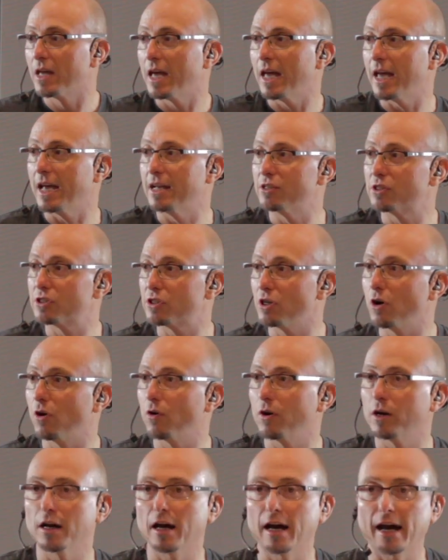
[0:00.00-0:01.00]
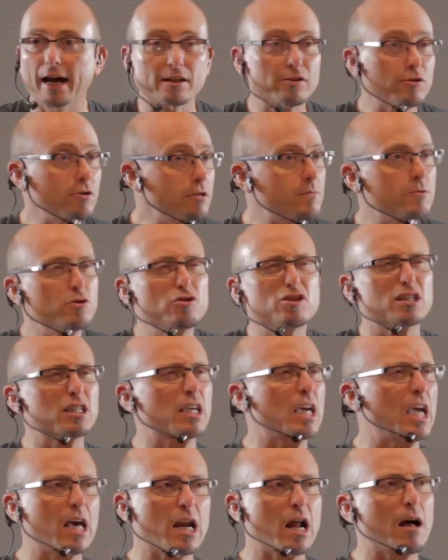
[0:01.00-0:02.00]
And so I told him, you just
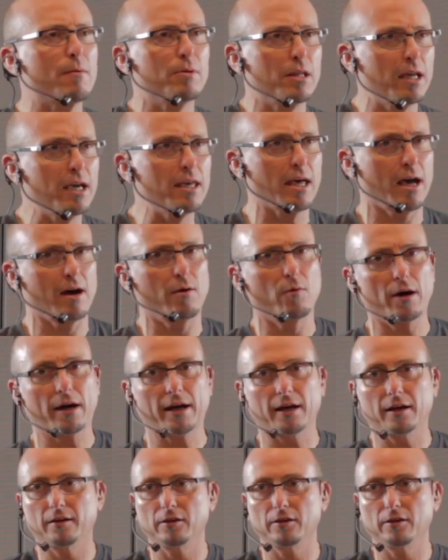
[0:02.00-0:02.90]
cannot play that way.